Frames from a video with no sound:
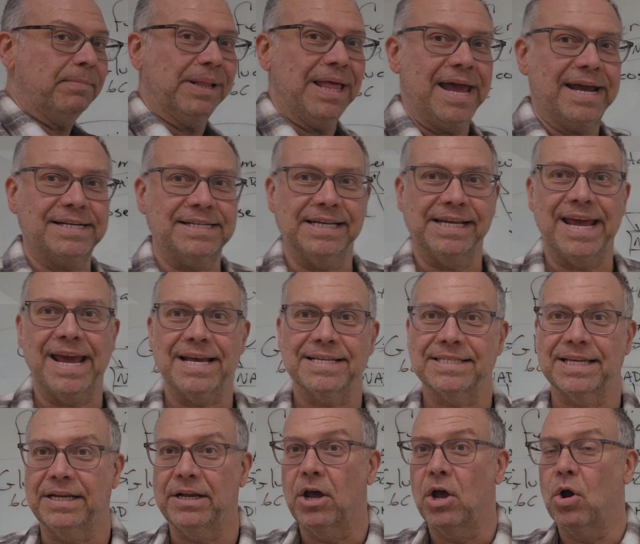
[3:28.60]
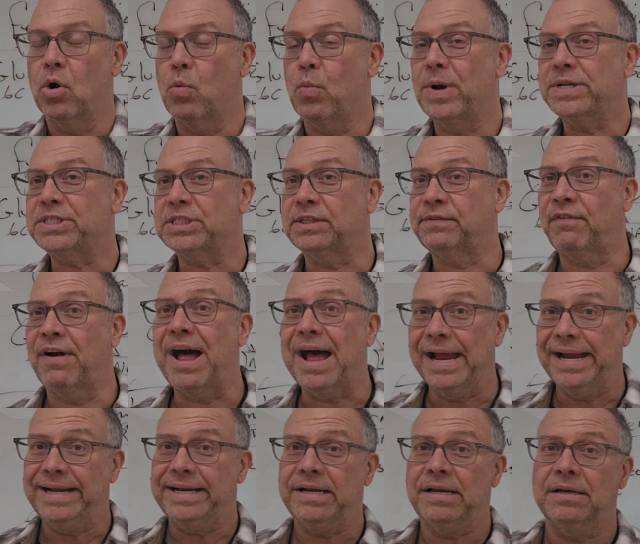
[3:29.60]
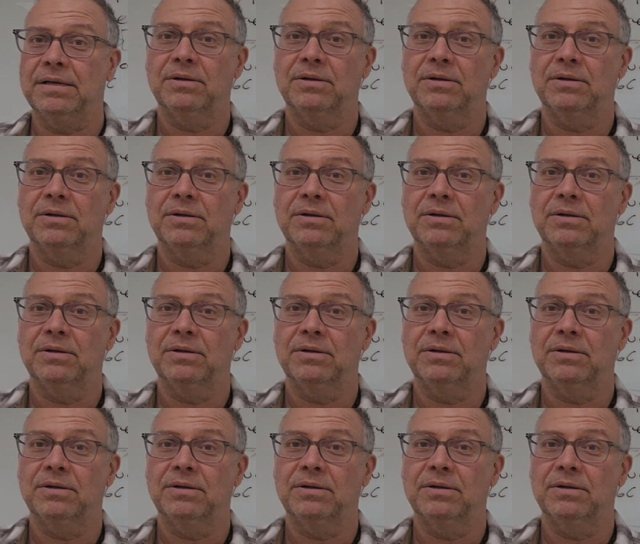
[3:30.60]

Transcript: lactic acid, which is fine,